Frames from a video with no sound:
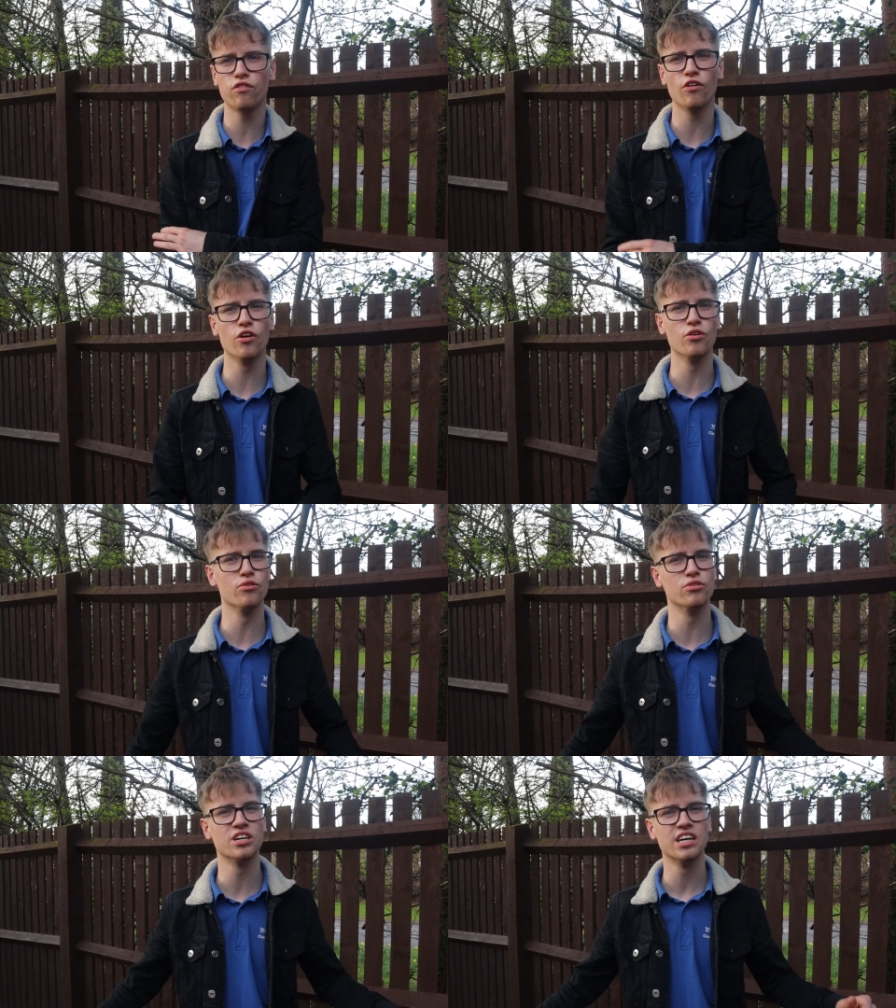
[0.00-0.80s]

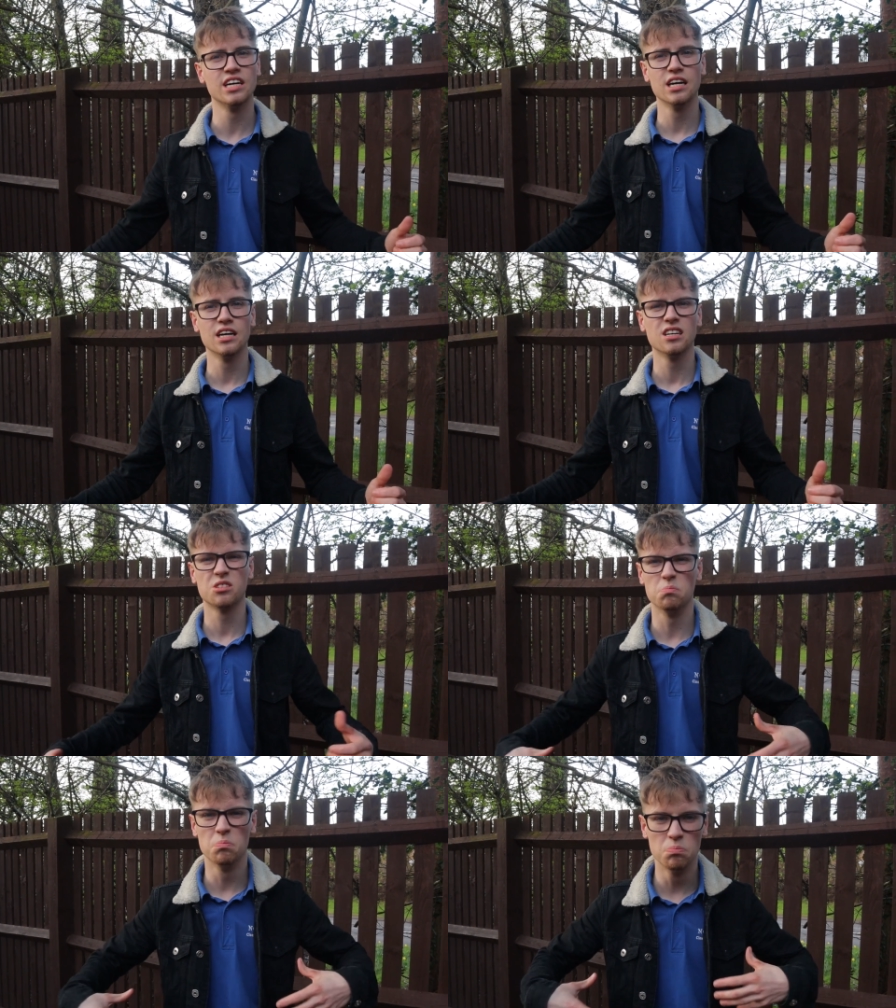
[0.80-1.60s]
food
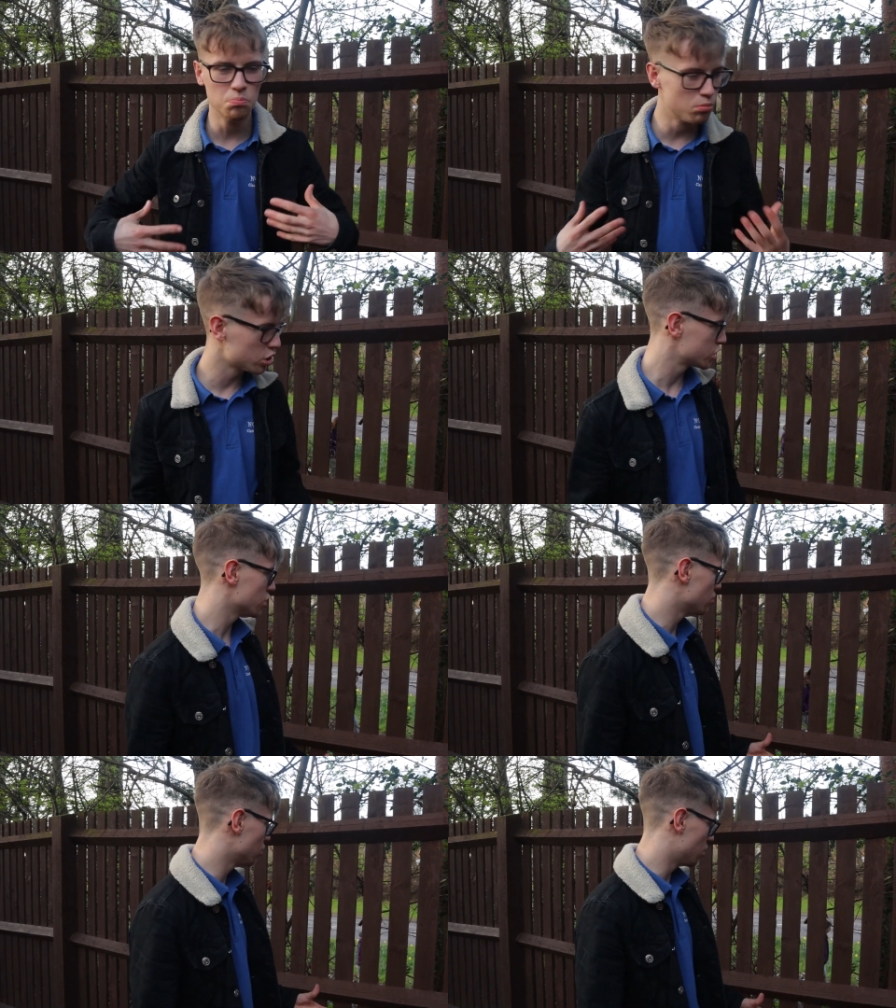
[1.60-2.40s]
mush
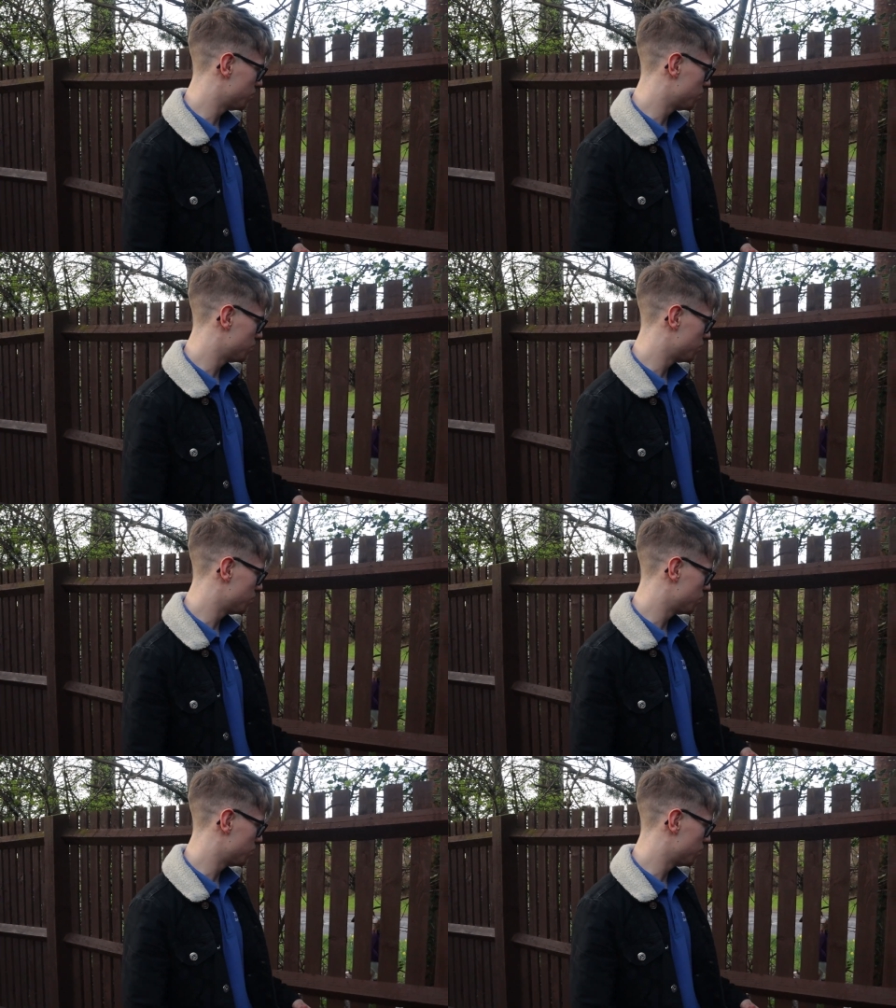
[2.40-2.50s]
it all